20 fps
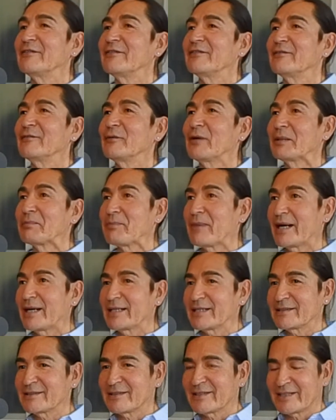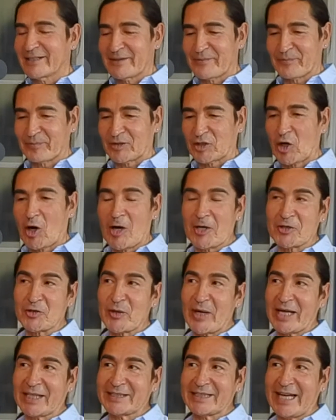when my
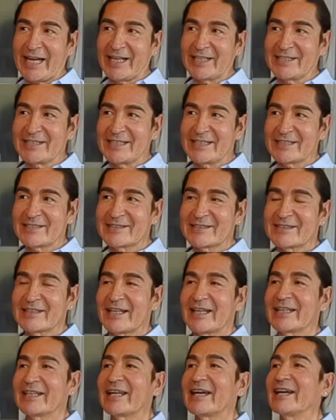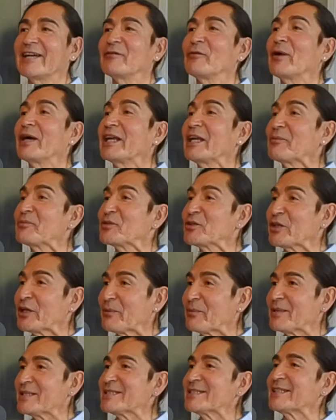contract ended, and I went up to
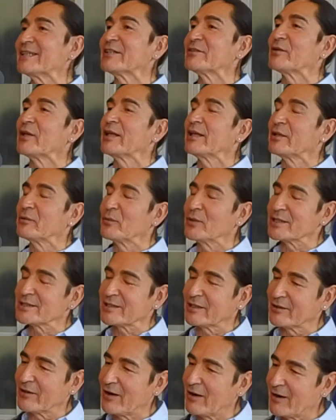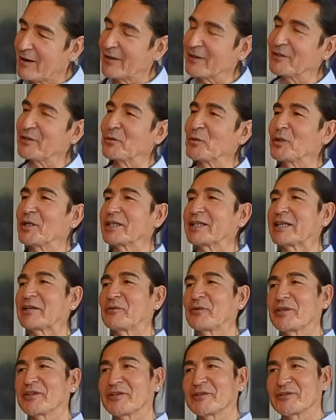him and said, "It was an honor
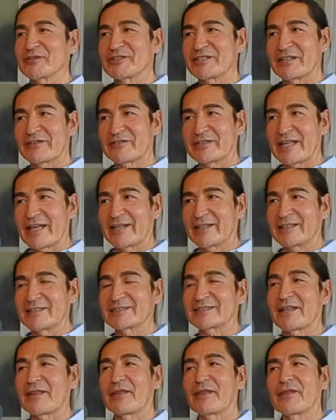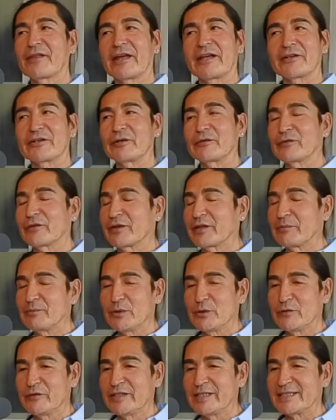working with you, Jeff Daniels, and thank you for the
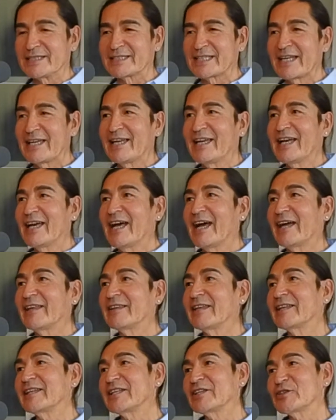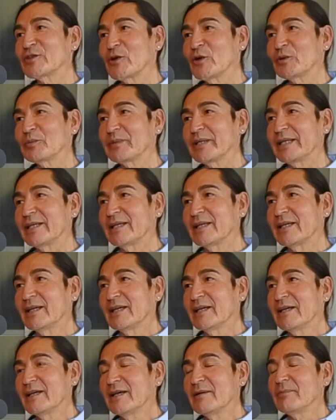movies." And then he told me,
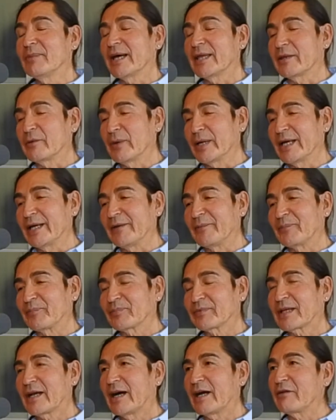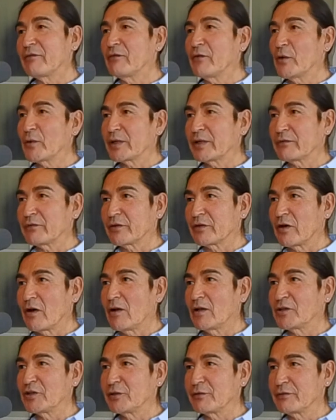"By the way, I voted for
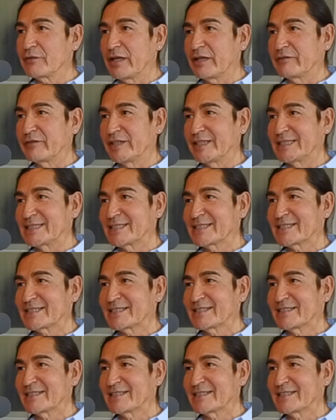all your favorites."